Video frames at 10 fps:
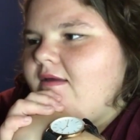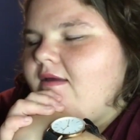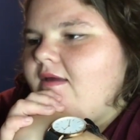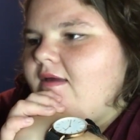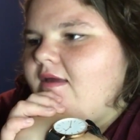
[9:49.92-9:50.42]

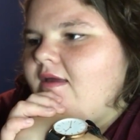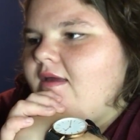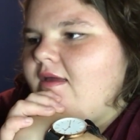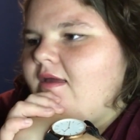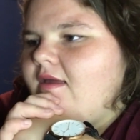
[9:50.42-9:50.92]

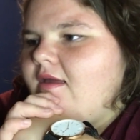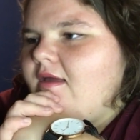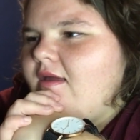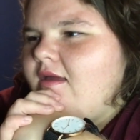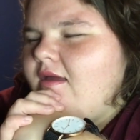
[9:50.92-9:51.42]

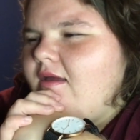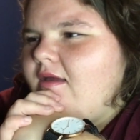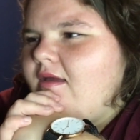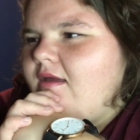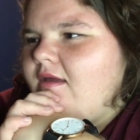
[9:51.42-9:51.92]

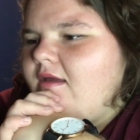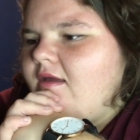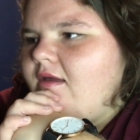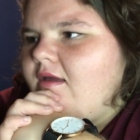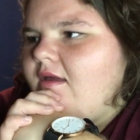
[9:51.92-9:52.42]

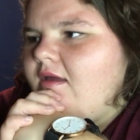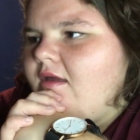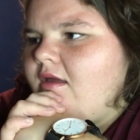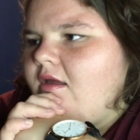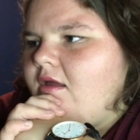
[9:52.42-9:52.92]

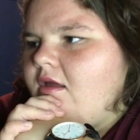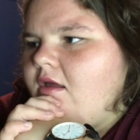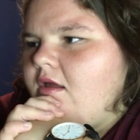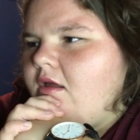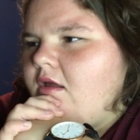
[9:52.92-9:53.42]

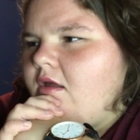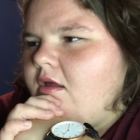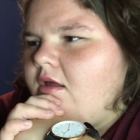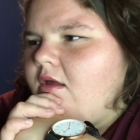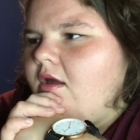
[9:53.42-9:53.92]

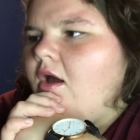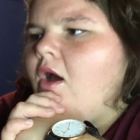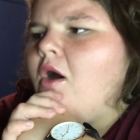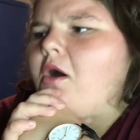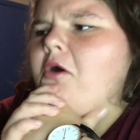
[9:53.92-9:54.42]

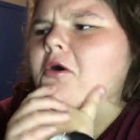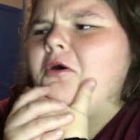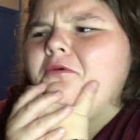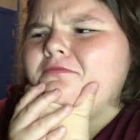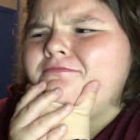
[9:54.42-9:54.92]

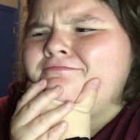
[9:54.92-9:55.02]
No one is speaking in this clip.